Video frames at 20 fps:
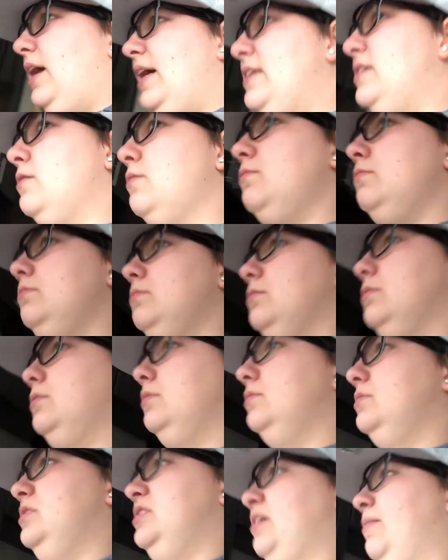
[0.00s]
don't
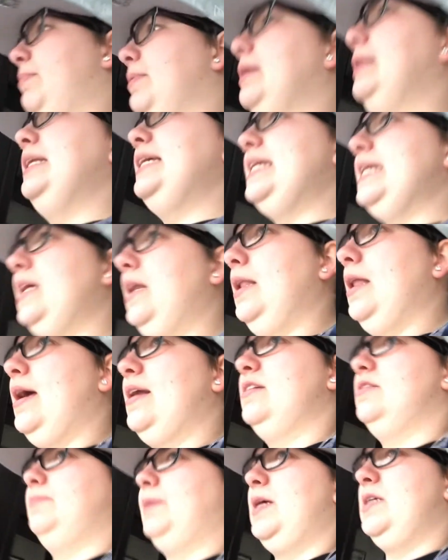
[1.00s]
typically eat a
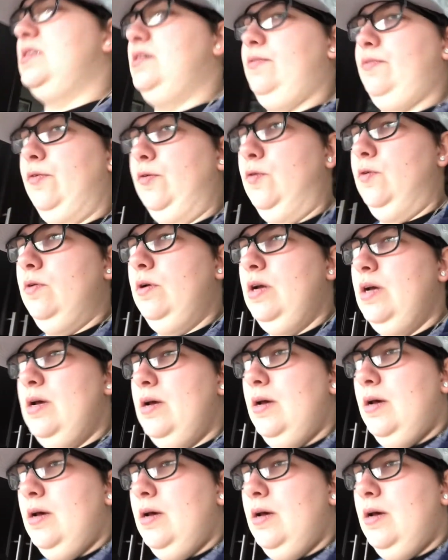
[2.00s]
lot of spicy food,